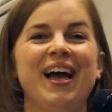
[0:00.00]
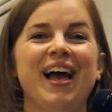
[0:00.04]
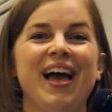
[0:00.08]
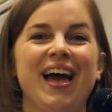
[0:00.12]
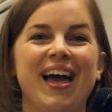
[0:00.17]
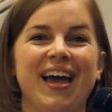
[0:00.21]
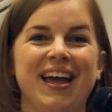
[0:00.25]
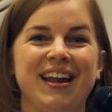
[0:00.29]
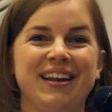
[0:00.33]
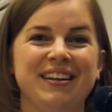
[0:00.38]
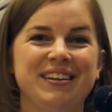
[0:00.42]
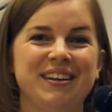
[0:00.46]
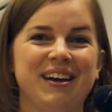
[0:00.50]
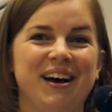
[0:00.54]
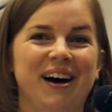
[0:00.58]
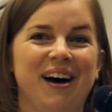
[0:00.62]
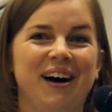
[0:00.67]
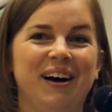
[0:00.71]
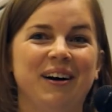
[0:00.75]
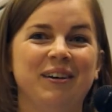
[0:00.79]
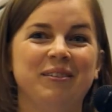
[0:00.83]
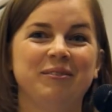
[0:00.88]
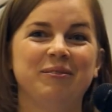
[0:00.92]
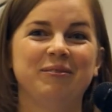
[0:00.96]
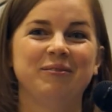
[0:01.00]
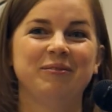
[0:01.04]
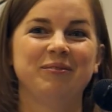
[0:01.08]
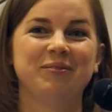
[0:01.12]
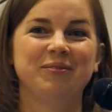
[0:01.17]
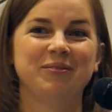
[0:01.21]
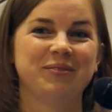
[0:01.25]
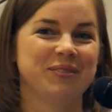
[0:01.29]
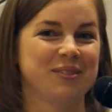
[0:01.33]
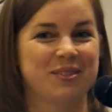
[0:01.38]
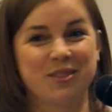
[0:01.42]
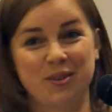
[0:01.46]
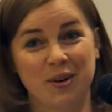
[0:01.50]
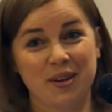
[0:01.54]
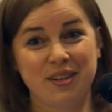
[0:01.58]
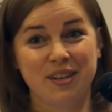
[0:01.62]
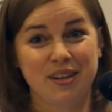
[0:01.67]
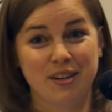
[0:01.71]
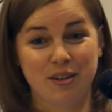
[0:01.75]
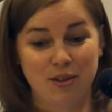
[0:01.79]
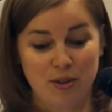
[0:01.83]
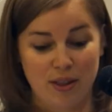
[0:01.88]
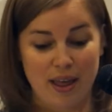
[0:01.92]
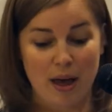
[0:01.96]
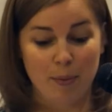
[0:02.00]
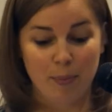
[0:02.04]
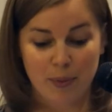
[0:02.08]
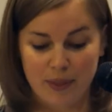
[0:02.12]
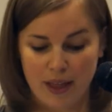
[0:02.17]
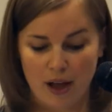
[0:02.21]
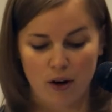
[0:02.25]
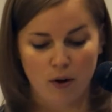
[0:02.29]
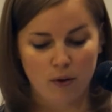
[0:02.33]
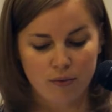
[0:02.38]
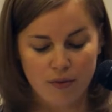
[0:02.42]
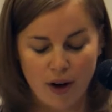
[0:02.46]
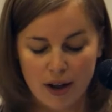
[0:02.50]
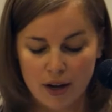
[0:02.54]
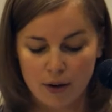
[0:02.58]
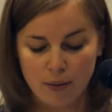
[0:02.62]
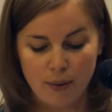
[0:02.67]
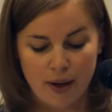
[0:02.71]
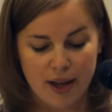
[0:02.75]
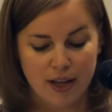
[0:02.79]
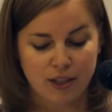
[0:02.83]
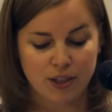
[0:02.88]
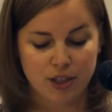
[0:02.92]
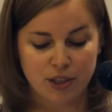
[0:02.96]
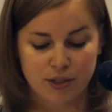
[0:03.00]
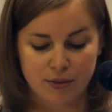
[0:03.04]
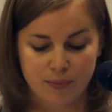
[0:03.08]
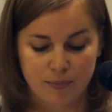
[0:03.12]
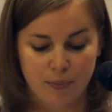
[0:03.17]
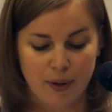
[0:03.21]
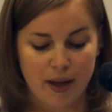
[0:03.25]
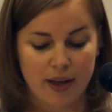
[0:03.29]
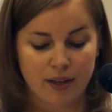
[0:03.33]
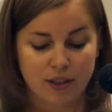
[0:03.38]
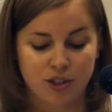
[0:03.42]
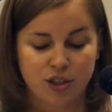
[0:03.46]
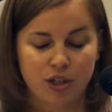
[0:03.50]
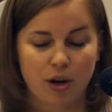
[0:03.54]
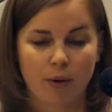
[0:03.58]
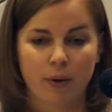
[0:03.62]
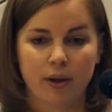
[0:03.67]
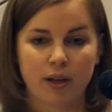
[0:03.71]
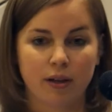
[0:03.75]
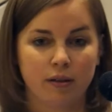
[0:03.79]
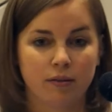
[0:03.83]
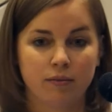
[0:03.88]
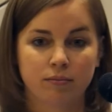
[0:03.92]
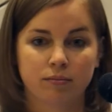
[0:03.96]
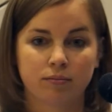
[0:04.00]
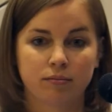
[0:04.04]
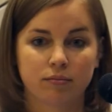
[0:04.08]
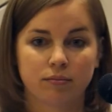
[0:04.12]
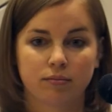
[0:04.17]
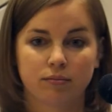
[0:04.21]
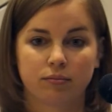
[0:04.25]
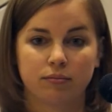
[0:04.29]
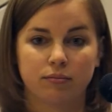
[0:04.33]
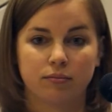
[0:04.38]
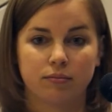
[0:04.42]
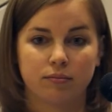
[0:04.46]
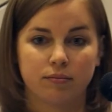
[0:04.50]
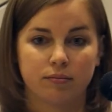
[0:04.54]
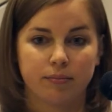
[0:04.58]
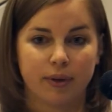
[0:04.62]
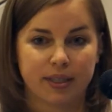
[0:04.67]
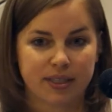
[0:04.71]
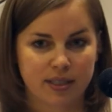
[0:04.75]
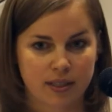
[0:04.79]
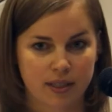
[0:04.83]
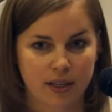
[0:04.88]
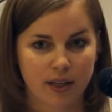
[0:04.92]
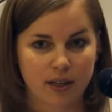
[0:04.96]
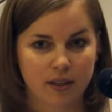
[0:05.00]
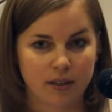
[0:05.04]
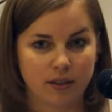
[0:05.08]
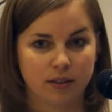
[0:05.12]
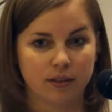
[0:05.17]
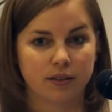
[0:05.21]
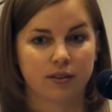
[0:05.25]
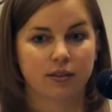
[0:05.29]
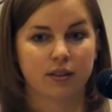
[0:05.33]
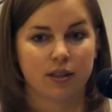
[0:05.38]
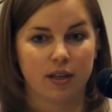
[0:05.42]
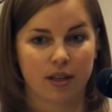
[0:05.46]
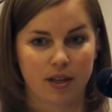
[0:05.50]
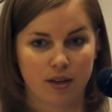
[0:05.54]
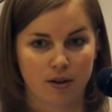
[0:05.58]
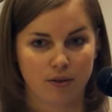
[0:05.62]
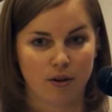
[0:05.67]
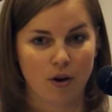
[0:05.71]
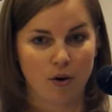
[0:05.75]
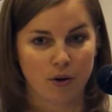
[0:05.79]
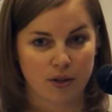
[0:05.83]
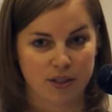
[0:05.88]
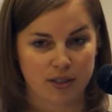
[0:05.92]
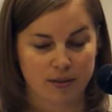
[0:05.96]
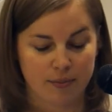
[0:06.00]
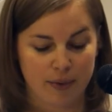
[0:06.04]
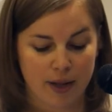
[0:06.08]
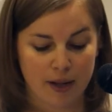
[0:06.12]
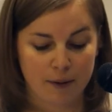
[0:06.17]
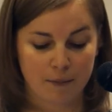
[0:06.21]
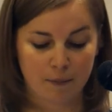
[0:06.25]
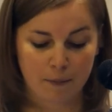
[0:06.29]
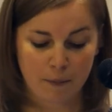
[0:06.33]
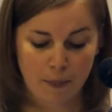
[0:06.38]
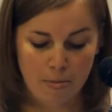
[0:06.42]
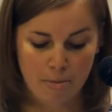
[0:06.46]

And so I didn't do that. But that right away, just by showing my skills, he noticed me.